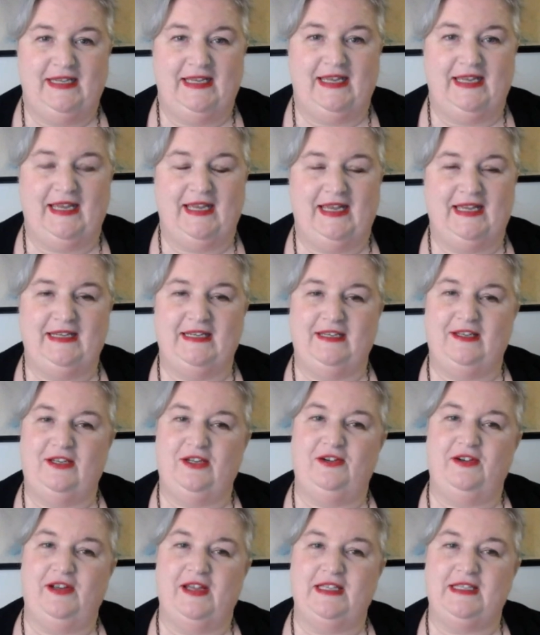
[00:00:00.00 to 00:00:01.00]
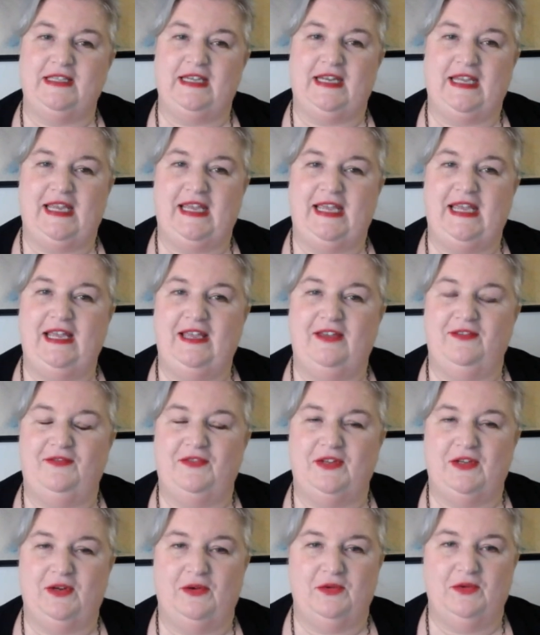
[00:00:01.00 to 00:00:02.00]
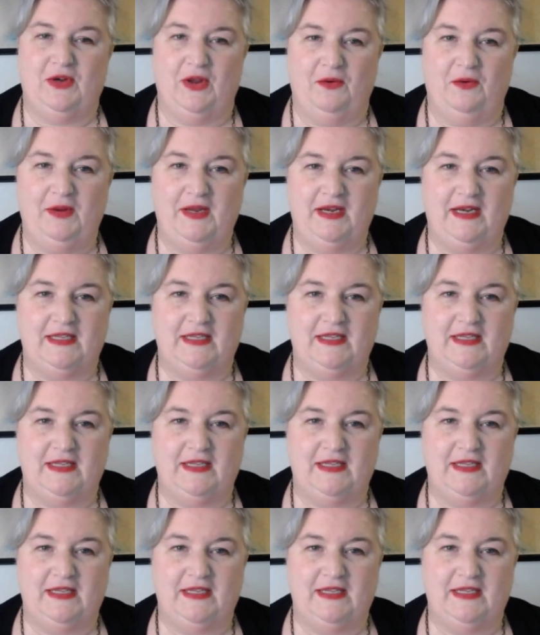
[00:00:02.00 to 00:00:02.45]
And Curiosity Inc., if you don't know it,